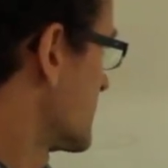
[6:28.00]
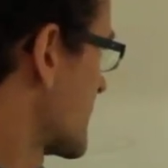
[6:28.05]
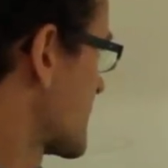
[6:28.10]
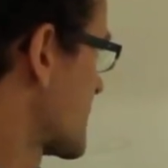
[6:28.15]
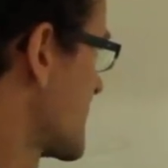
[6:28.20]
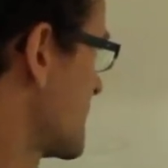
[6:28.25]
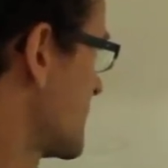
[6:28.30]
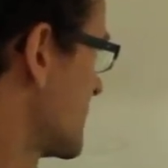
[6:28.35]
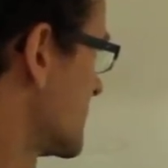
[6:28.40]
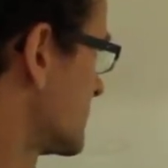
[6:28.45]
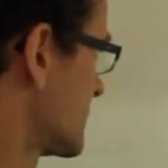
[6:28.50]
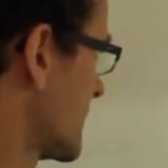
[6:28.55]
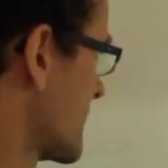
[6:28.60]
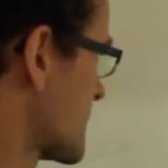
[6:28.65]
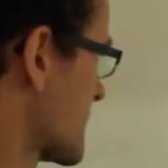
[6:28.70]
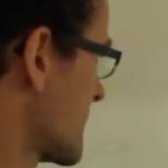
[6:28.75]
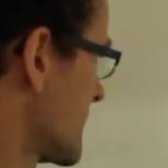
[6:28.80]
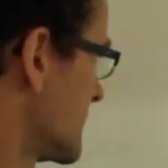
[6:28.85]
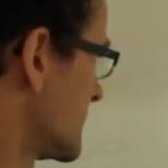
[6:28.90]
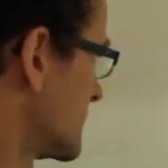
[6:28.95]
recipient
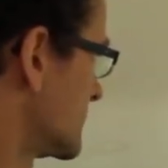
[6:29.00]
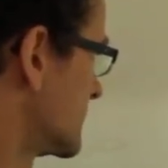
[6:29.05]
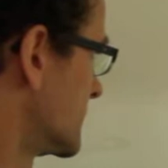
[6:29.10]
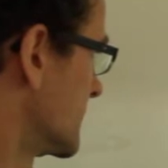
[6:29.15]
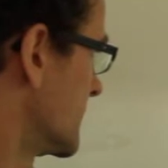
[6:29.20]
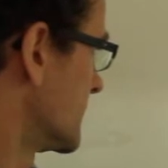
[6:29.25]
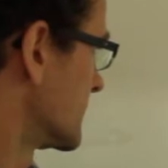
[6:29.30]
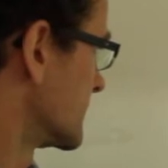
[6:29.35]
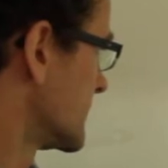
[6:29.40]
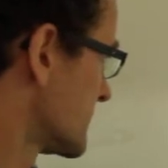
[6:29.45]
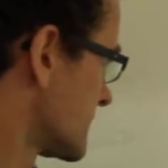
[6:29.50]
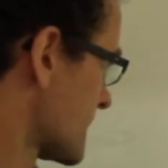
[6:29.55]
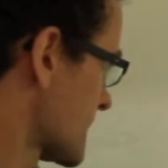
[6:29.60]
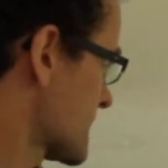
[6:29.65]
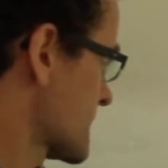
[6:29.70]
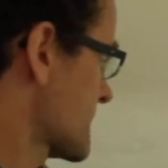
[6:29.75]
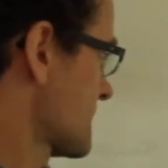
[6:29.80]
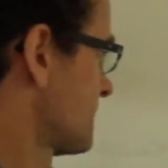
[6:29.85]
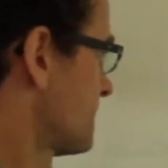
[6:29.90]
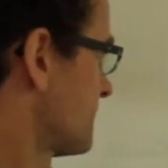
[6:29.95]
is here the
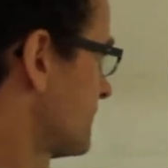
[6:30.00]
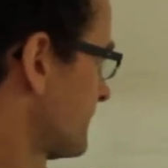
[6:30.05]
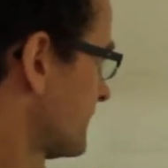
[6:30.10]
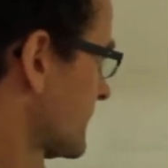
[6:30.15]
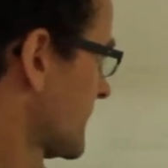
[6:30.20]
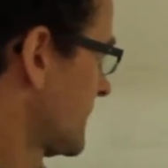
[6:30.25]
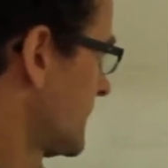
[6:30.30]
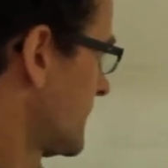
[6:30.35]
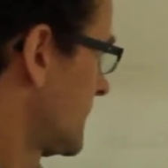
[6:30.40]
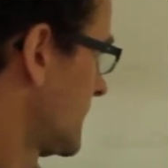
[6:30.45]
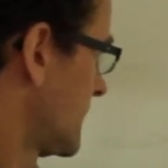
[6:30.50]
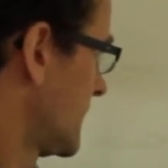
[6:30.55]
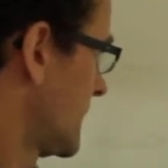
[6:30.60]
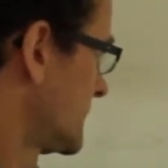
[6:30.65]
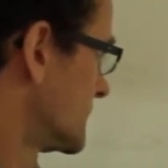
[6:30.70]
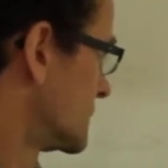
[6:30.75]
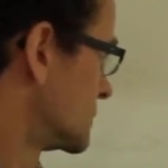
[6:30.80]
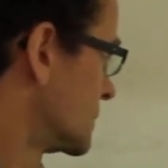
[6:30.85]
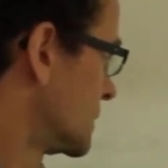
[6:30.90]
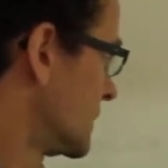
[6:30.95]
readers
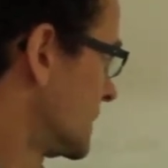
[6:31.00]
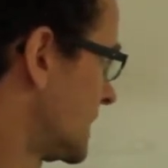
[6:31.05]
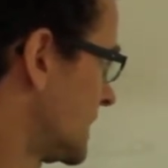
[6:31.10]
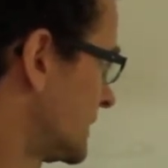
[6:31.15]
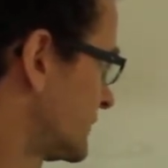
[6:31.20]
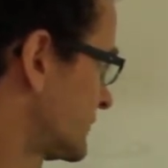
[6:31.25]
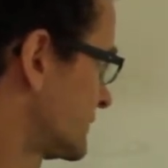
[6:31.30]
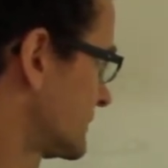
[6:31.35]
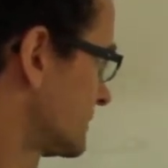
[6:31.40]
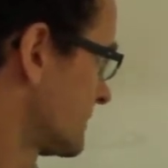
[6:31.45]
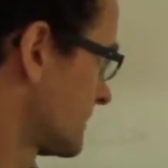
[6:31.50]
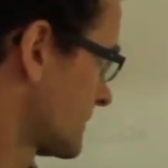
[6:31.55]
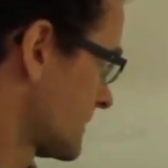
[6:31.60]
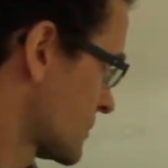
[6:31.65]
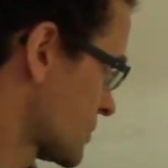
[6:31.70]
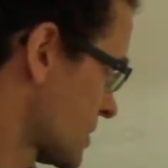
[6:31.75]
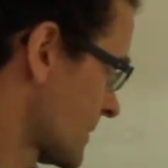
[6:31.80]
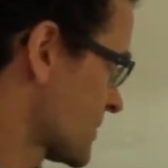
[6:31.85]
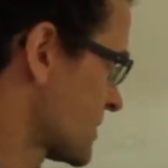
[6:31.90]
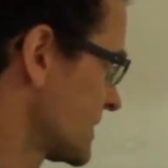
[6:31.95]
in the role of
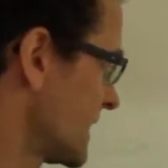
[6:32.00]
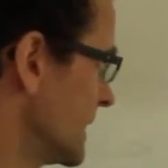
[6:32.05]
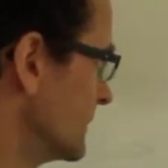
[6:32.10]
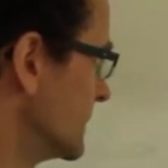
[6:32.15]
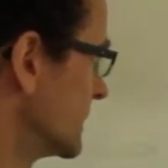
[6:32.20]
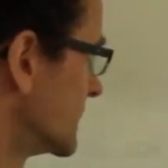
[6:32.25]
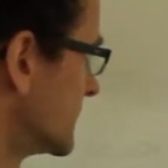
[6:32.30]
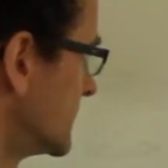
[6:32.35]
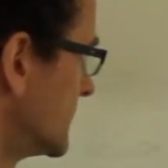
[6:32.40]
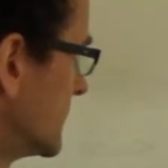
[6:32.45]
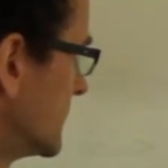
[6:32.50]
subscriber.